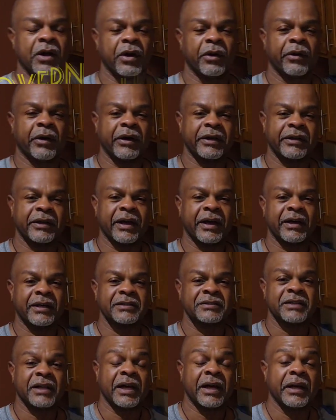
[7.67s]
All right,
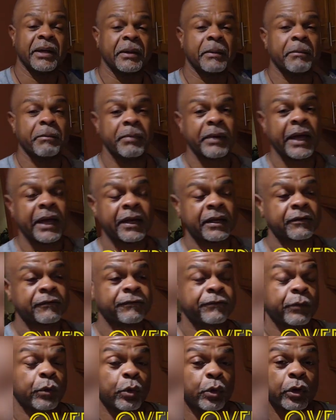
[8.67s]
guys, I am
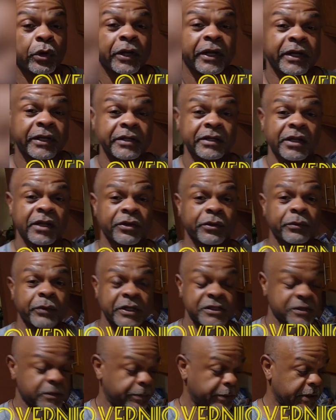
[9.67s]
back for another
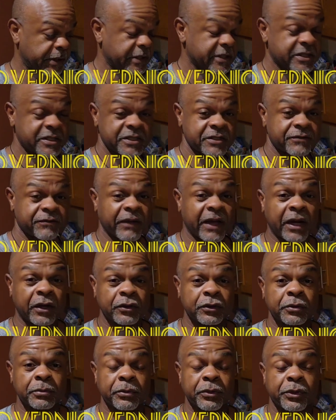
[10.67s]
recipe. This is
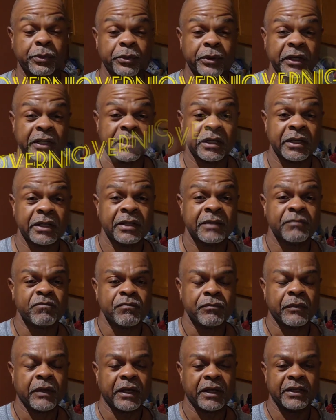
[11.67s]
volume 3,
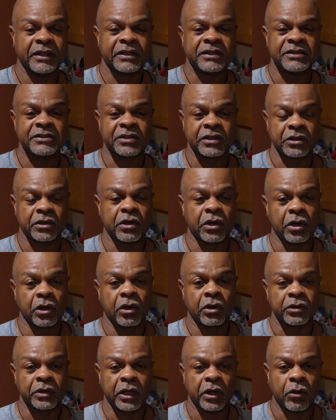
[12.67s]
and these are
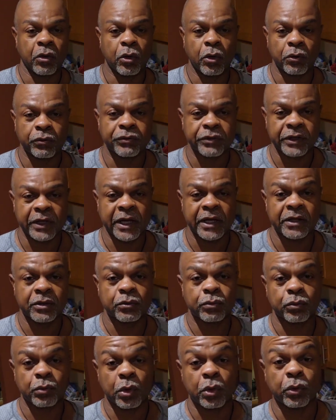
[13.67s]
called
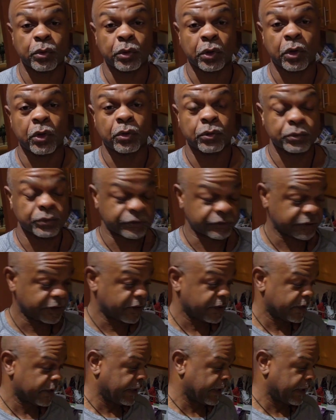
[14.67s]
overnight rolled oats.